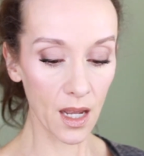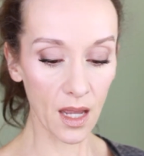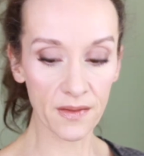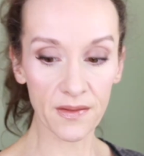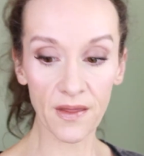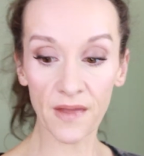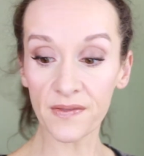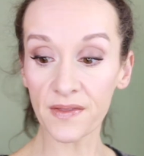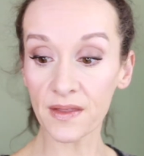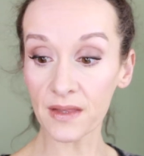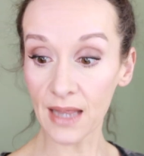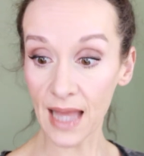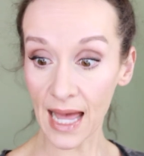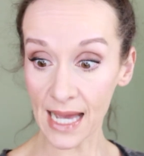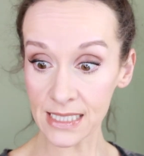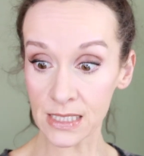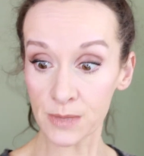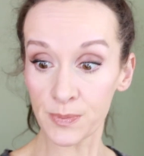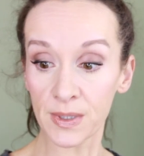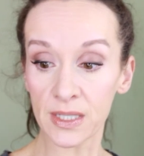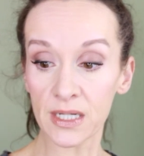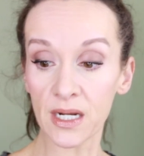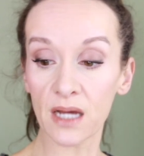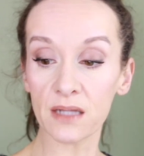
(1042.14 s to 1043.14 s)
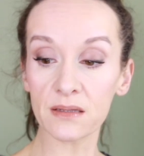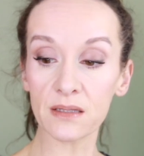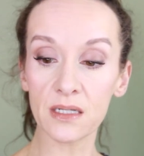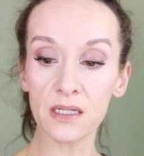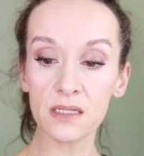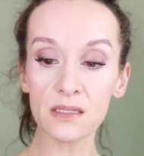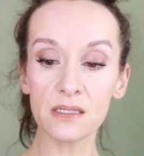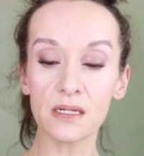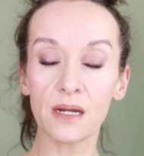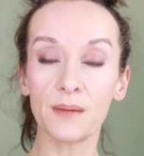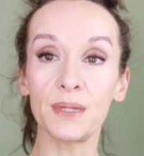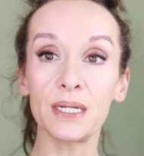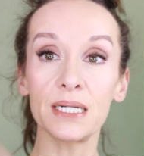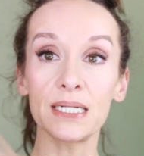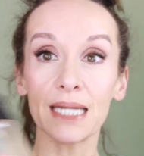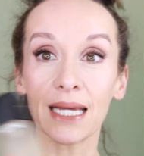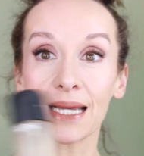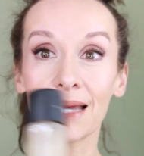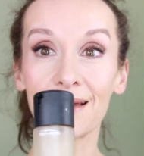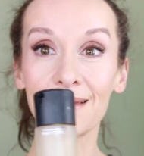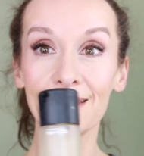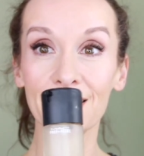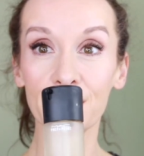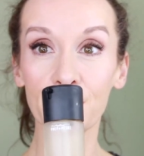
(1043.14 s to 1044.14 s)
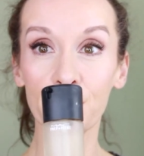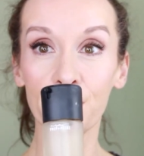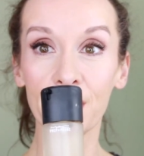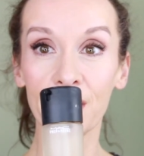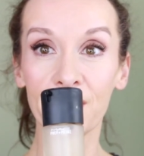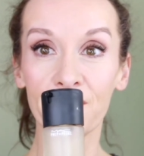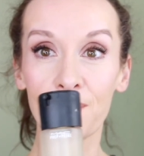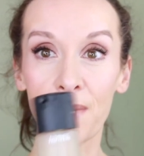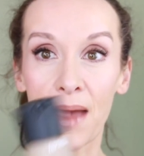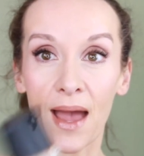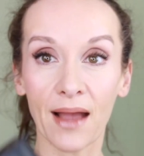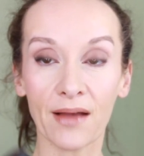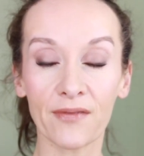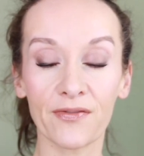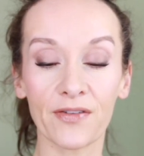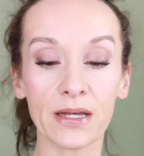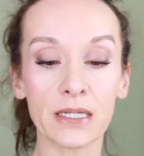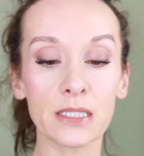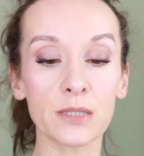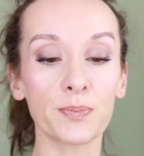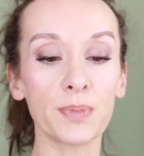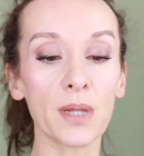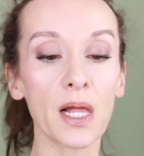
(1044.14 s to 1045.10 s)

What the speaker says: And then last but not least, I'm gonna take a little bit of MAC Fix